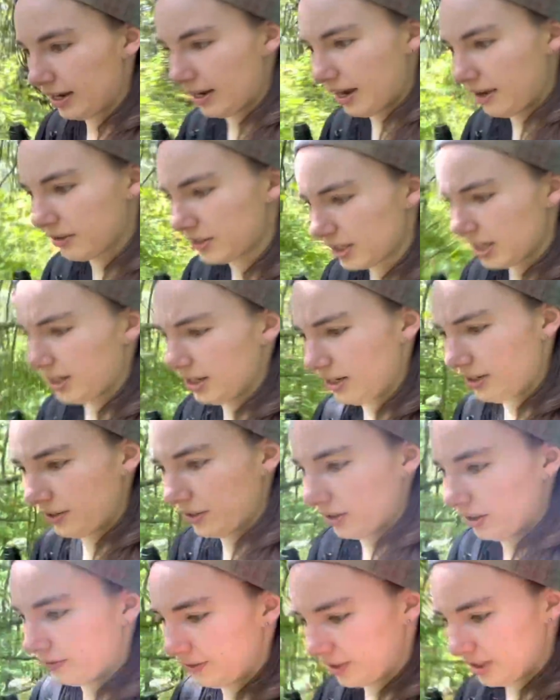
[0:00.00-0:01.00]
I was kind of
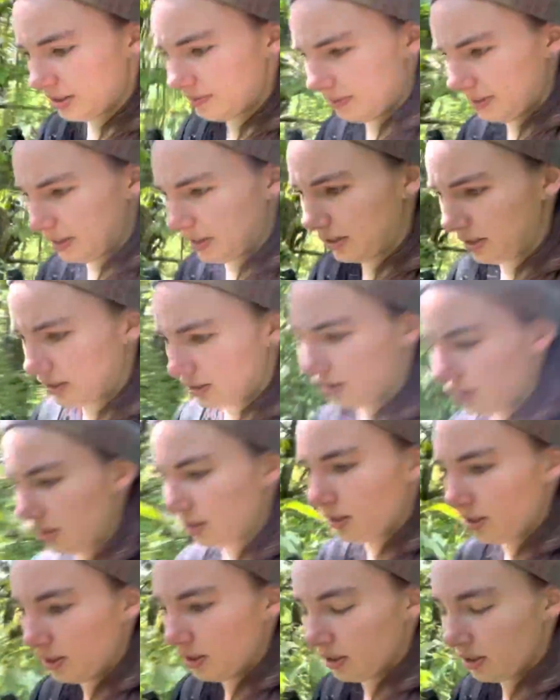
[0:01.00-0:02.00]
nervous because
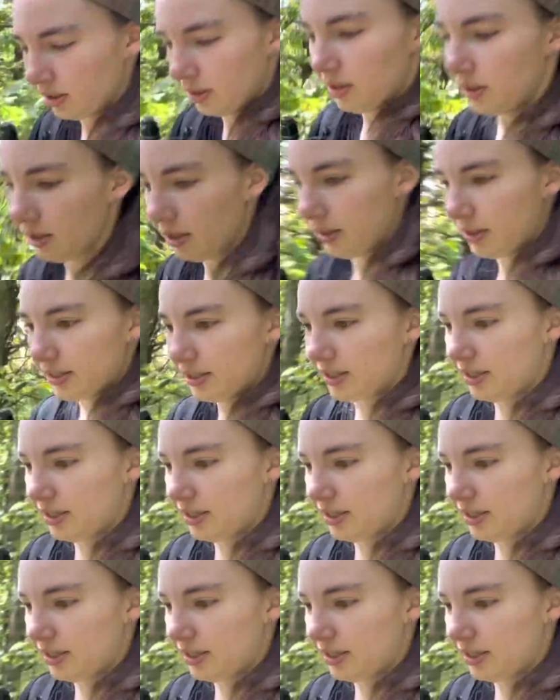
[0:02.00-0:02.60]
this